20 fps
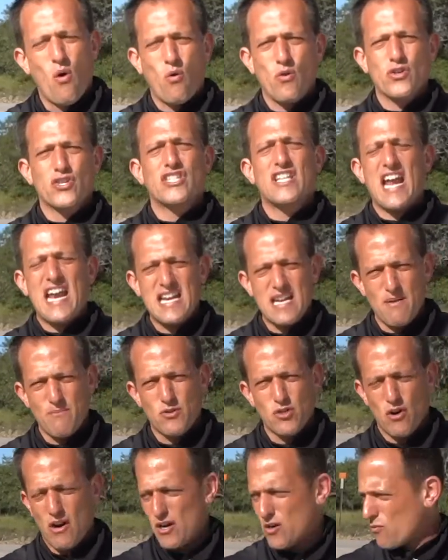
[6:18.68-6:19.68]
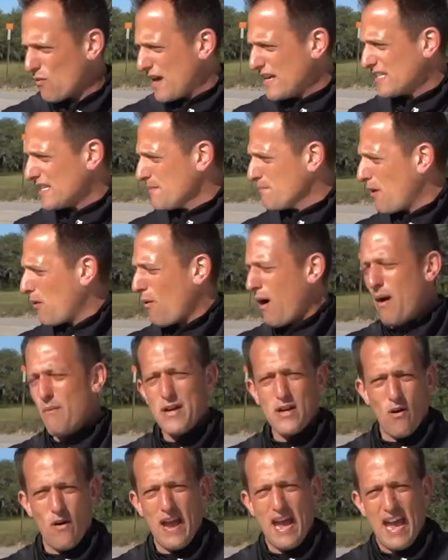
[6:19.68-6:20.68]
or stadium truck racing. But why don't we
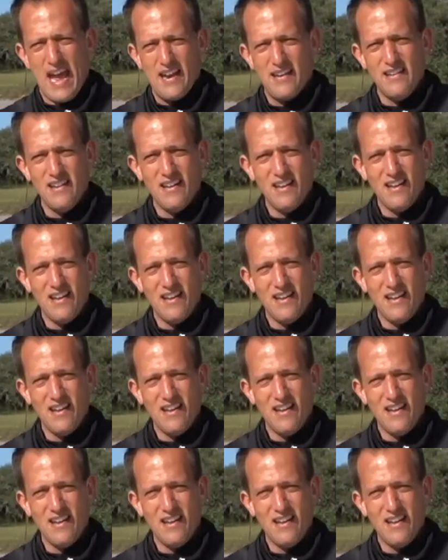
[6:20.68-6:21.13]
go ahead?